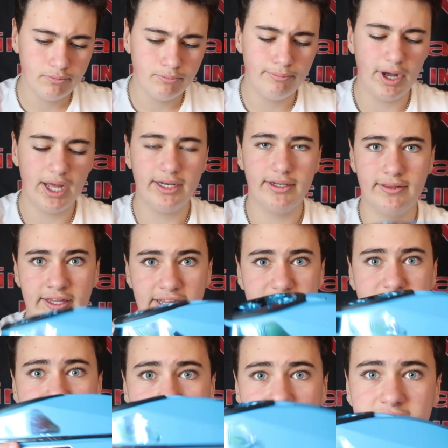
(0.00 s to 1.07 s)
But
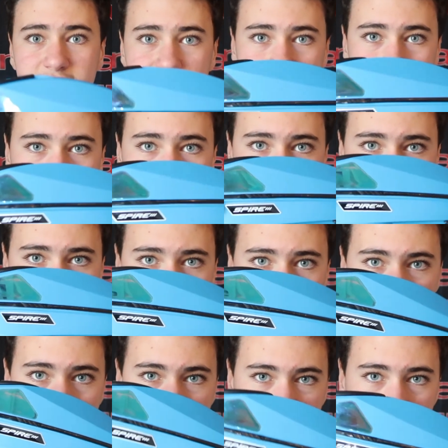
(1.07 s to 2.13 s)
this is
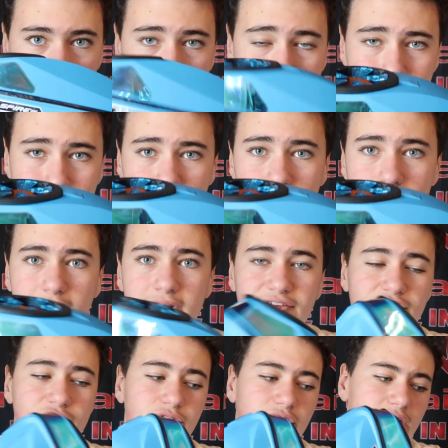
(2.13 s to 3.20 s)
my main hopper, and
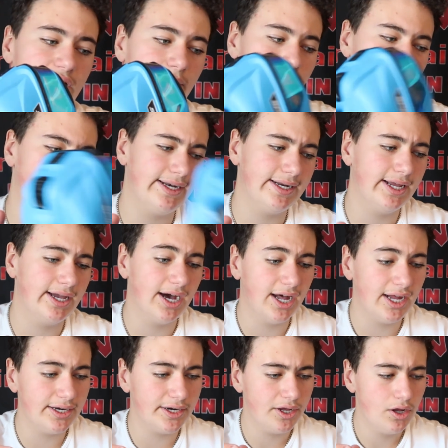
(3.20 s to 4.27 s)
if you need a main
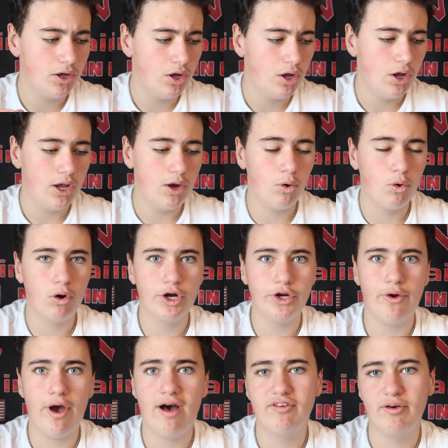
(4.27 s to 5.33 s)
gun or
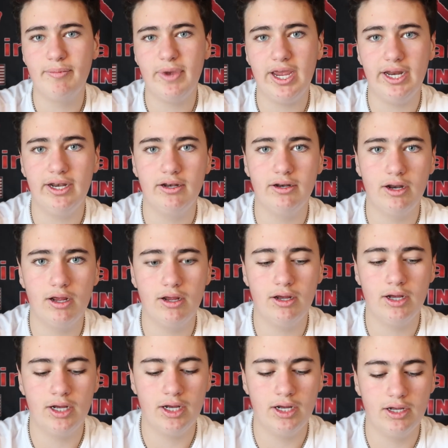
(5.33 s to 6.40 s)
you have a main,
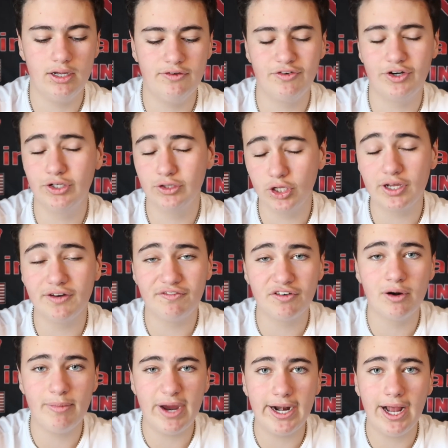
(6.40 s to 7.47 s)
if you're looking
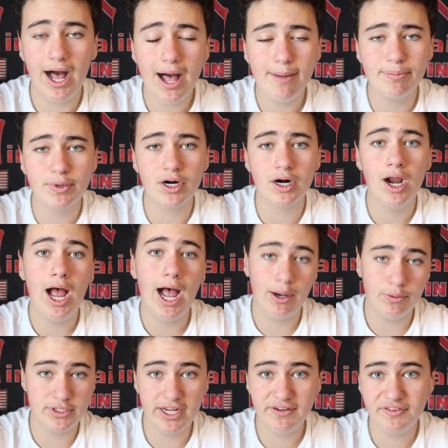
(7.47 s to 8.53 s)
for a main hopper, I
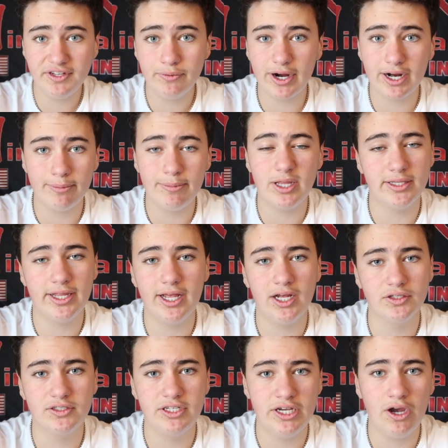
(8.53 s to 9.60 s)
would definitely recommend the
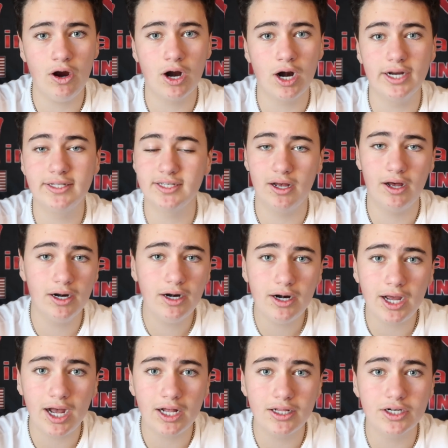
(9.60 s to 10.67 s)
LTR. It's
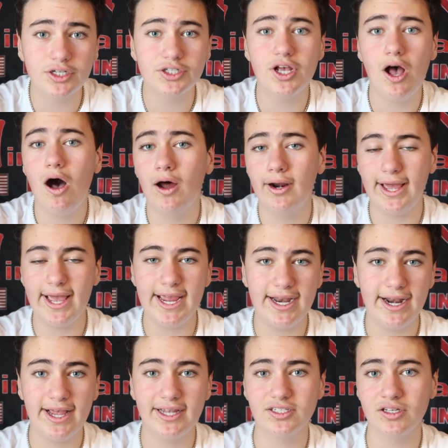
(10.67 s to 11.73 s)
$100 on
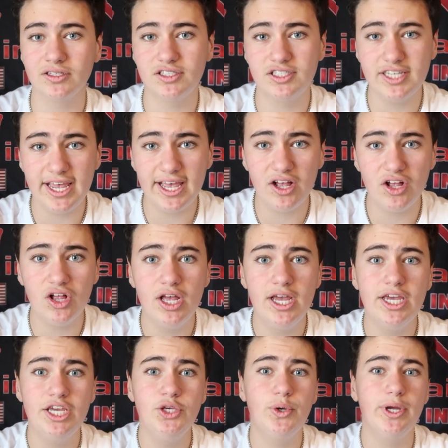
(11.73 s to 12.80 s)
ANS on sale.
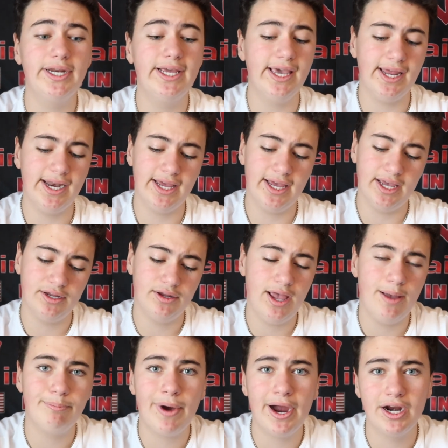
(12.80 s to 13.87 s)
You could get an
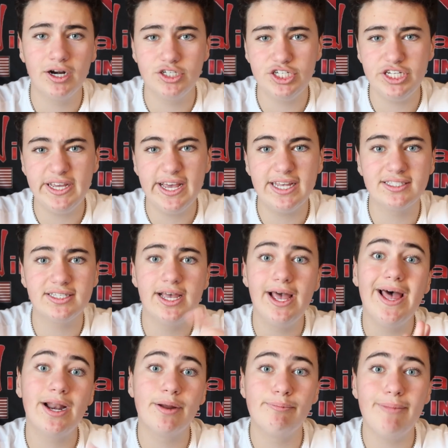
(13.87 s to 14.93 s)
Empire GS
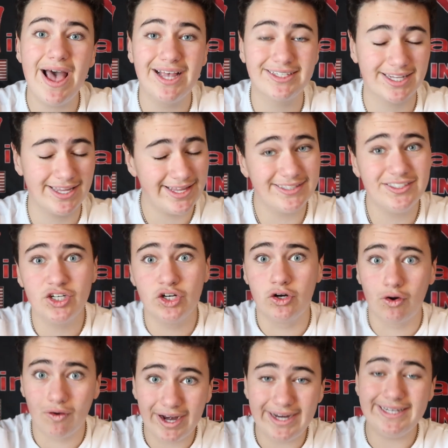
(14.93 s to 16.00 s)
and a mask, and that's a
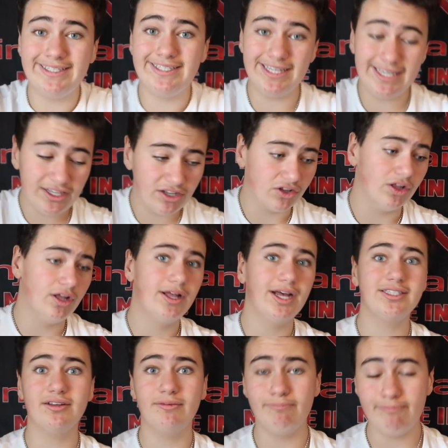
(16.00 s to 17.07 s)
great deal.
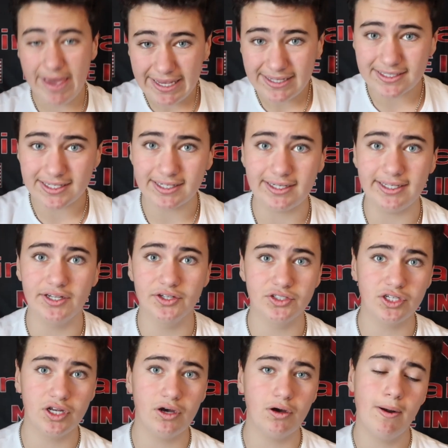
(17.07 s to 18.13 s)
That's an amazing deal.
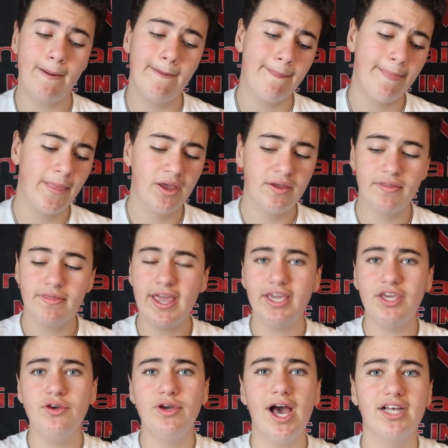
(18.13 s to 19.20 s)
So
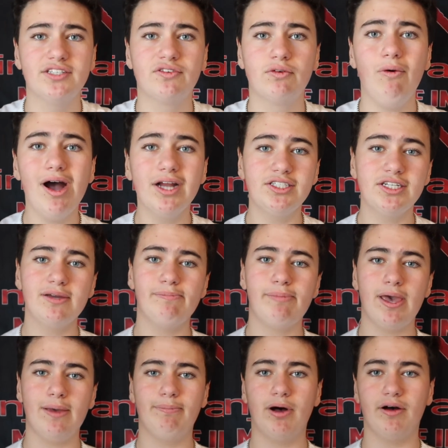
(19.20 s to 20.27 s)
thank you guys for watching.
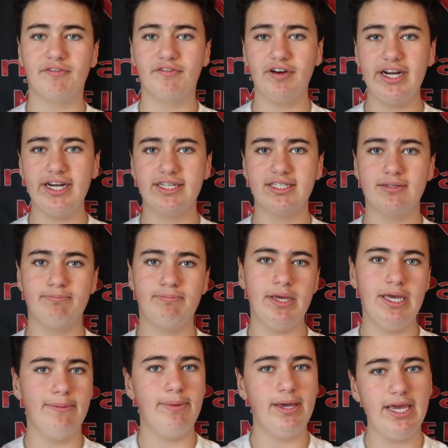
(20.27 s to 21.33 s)
Paintball Freaks,
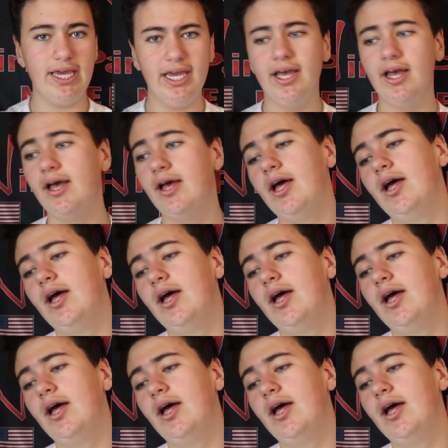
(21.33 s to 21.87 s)
PB.